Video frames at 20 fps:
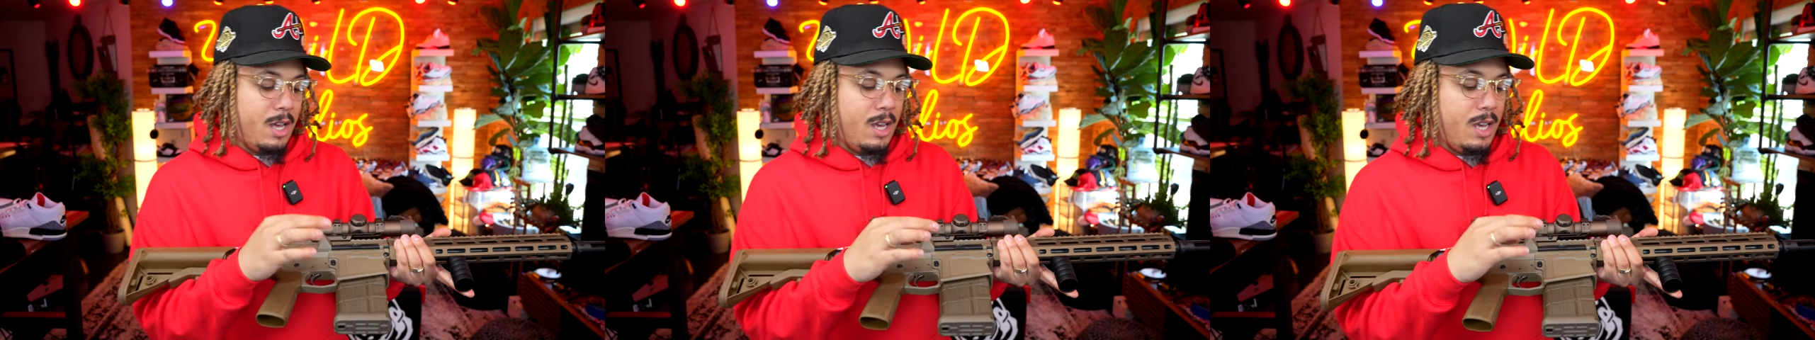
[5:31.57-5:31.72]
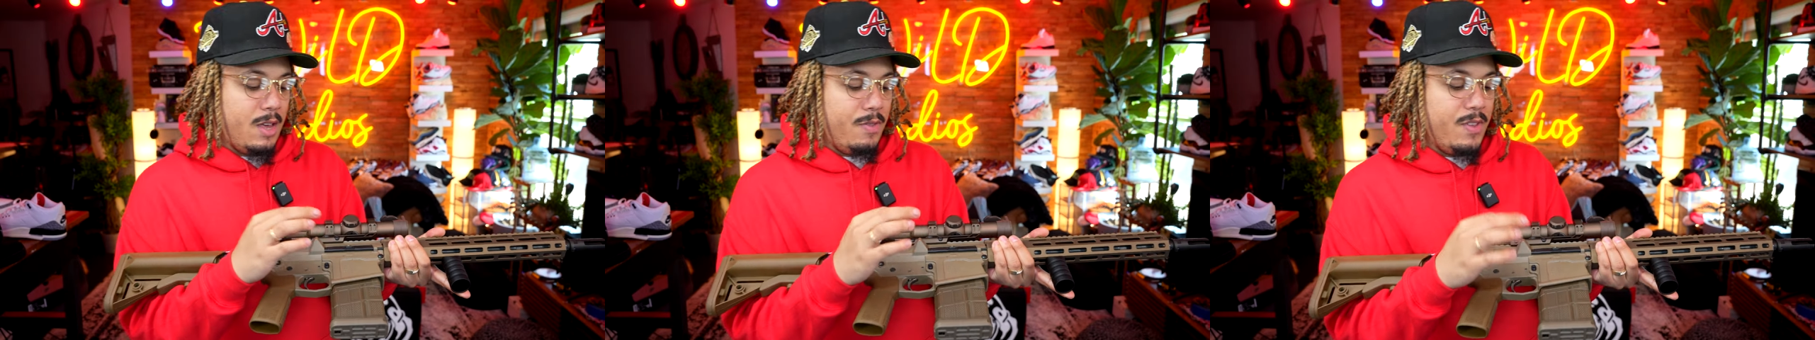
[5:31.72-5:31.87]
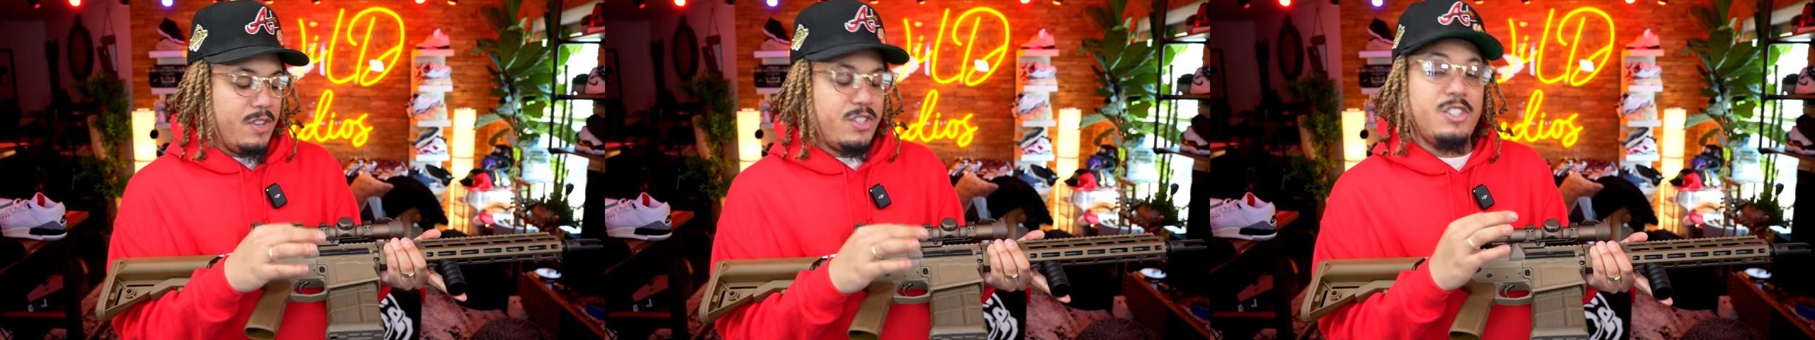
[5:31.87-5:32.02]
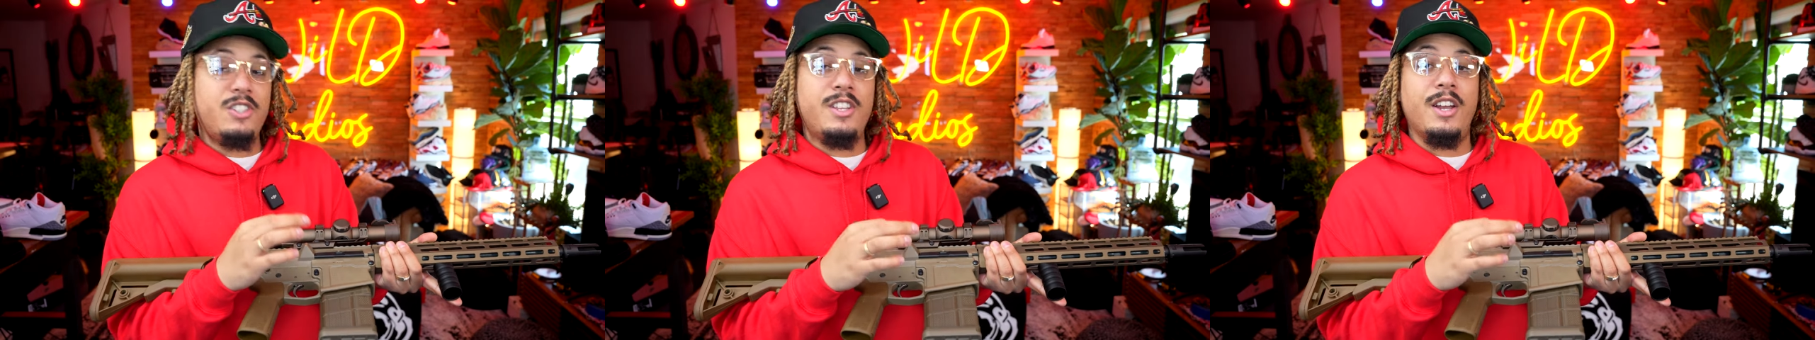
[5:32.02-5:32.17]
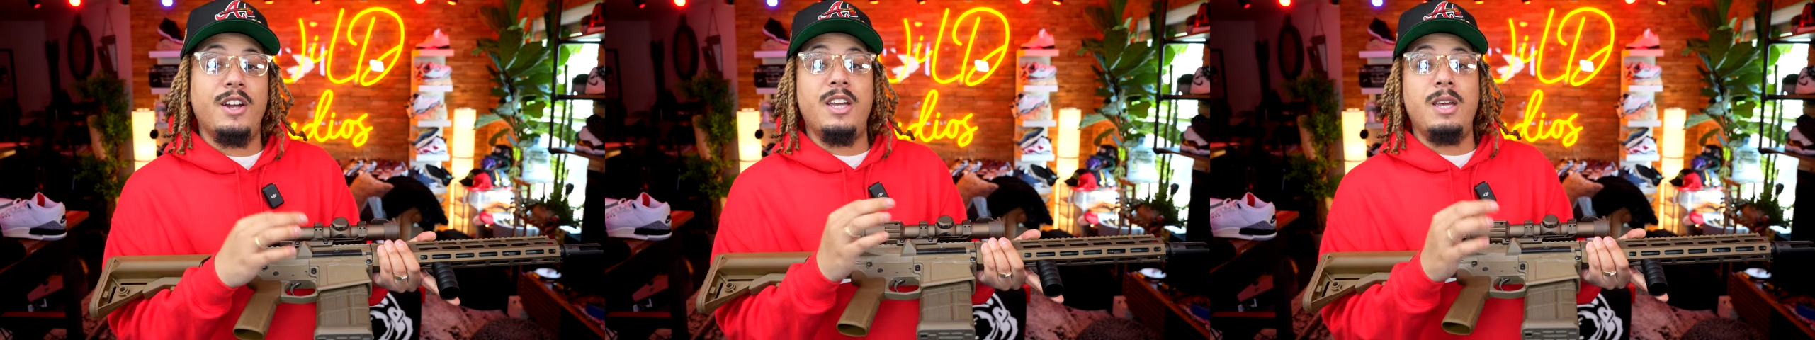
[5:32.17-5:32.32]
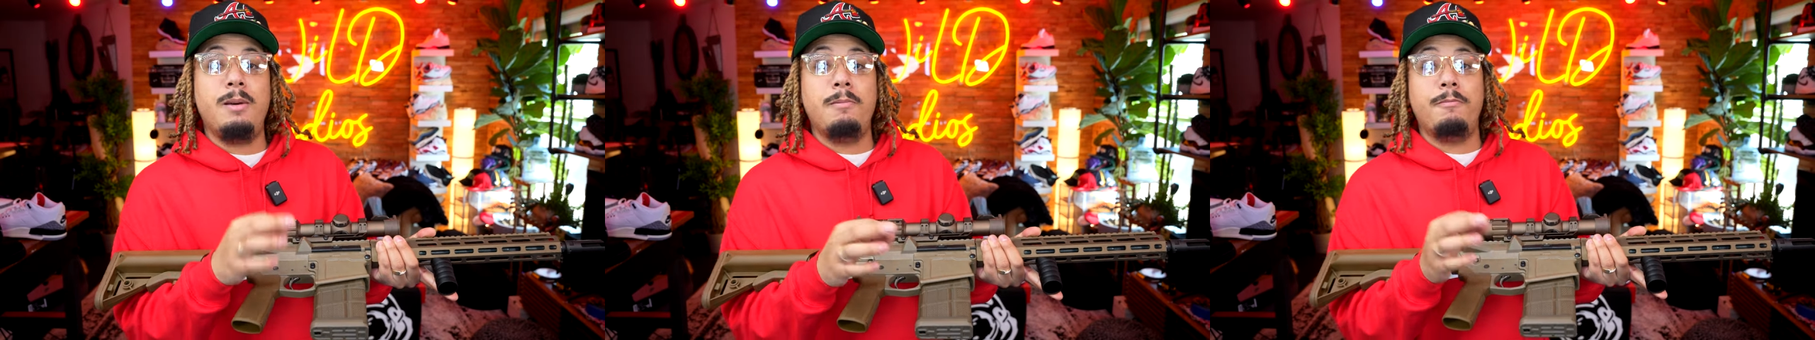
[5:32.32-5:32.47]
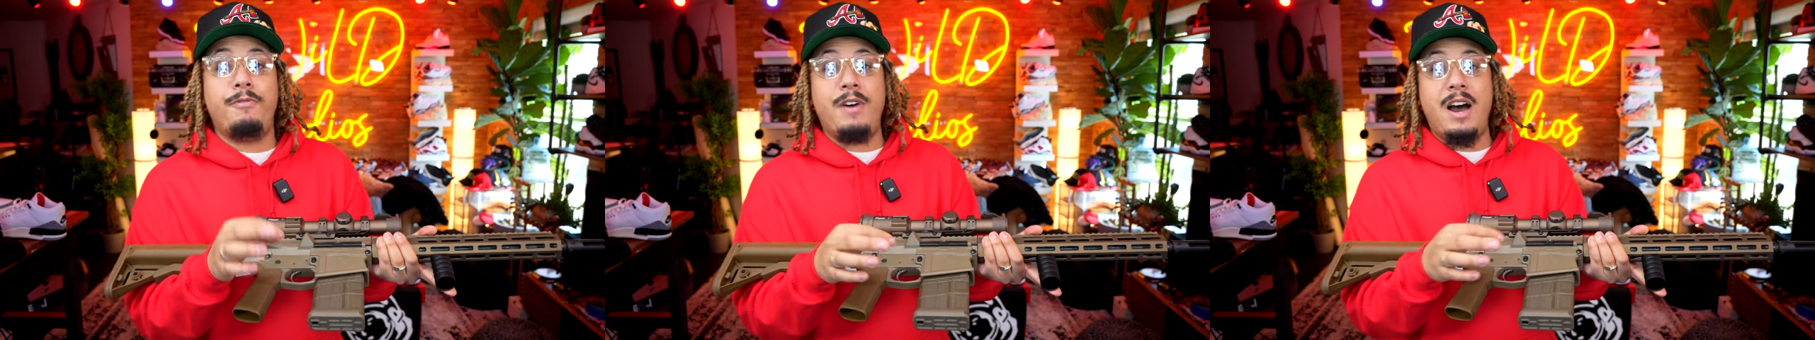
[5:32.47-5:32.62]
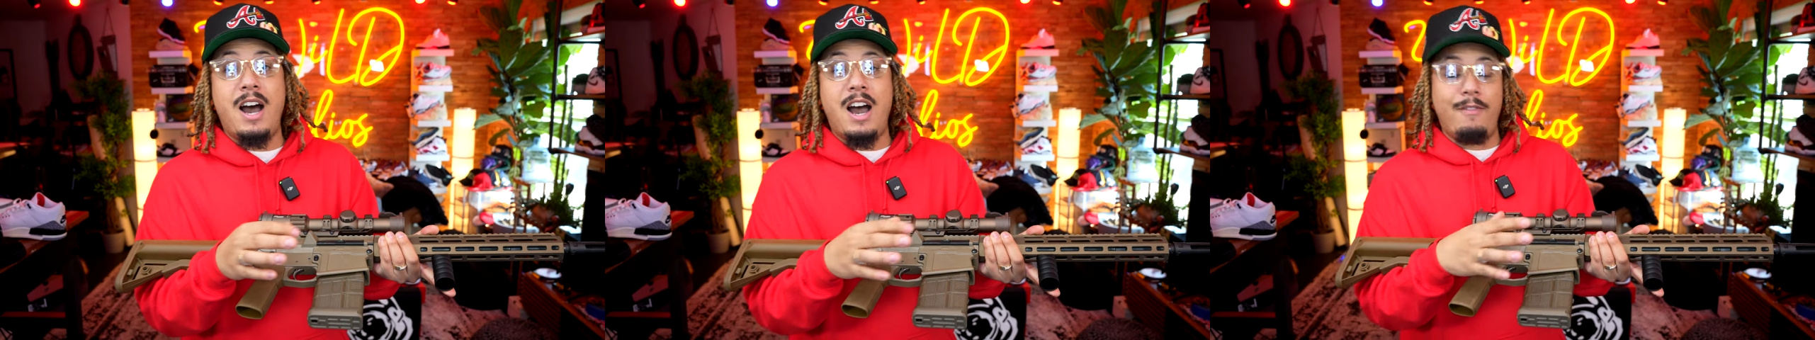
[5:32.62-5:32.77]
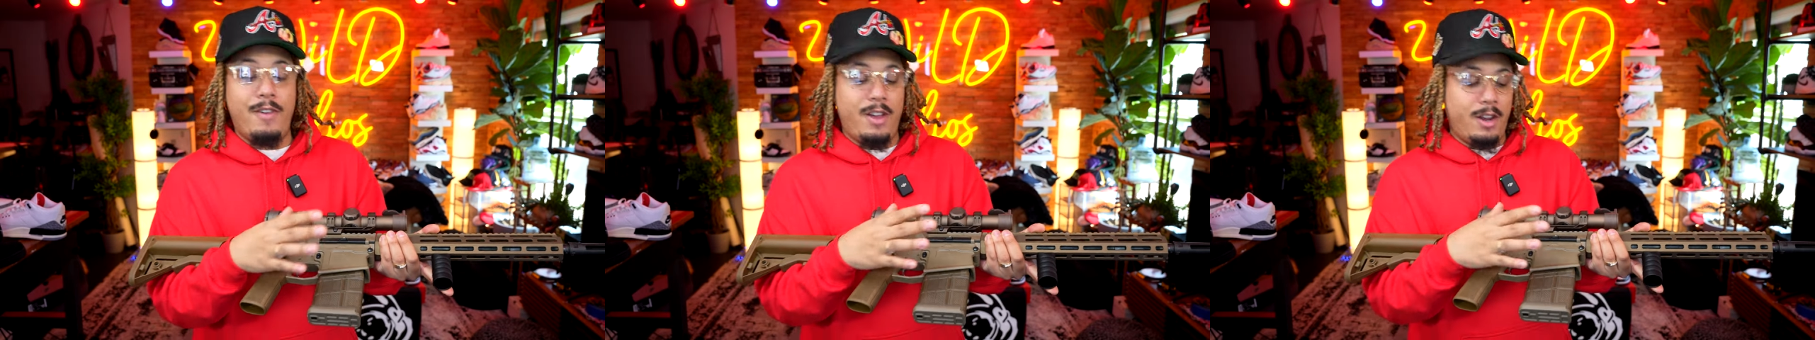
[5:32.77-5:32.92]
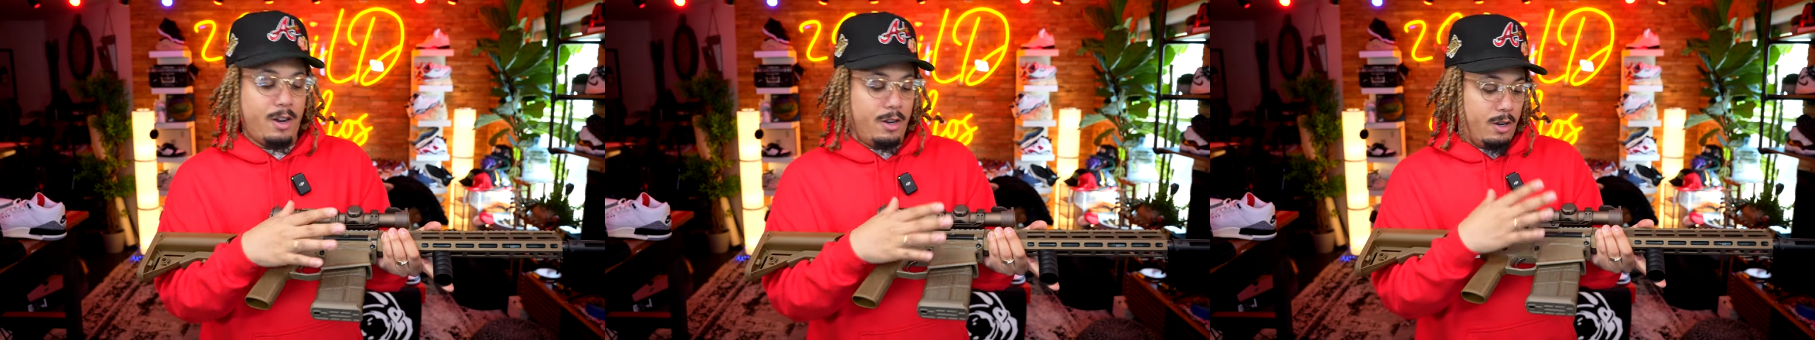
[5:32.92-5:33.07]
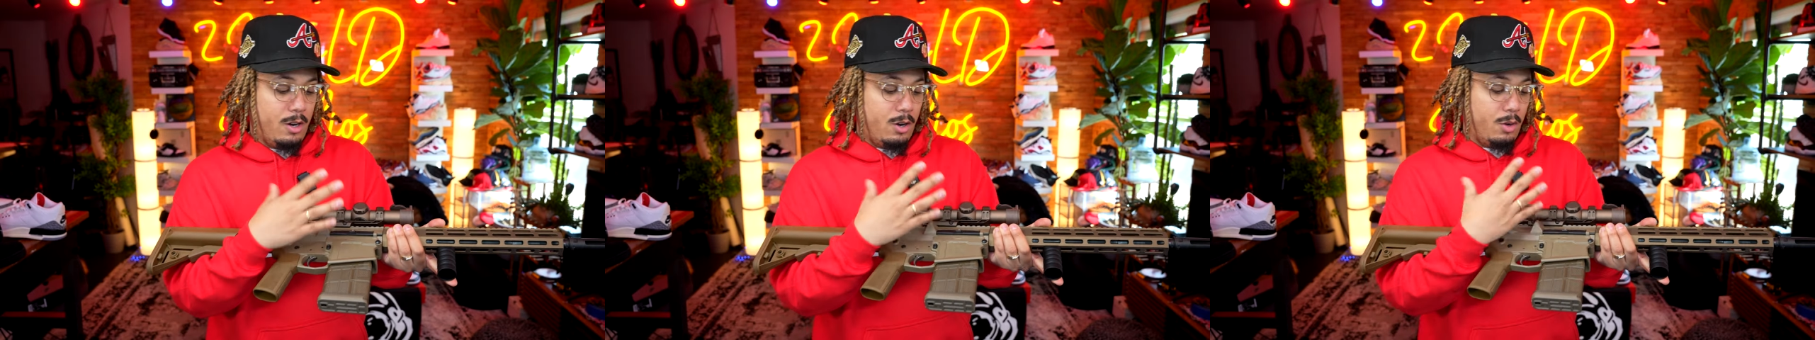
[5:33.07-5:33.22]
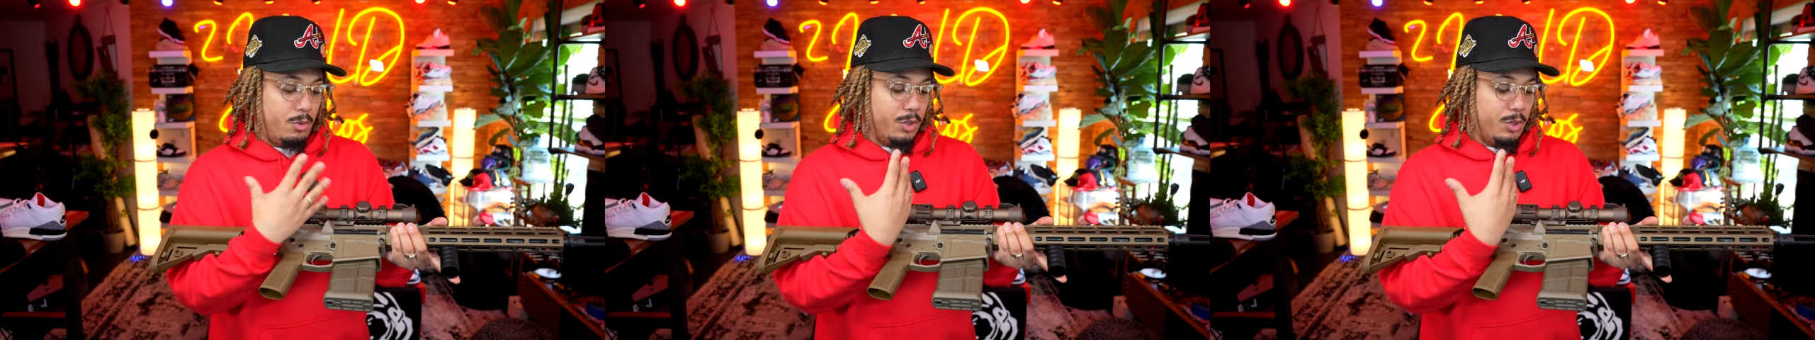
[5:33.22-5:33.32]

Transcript: and this is their M5, you know,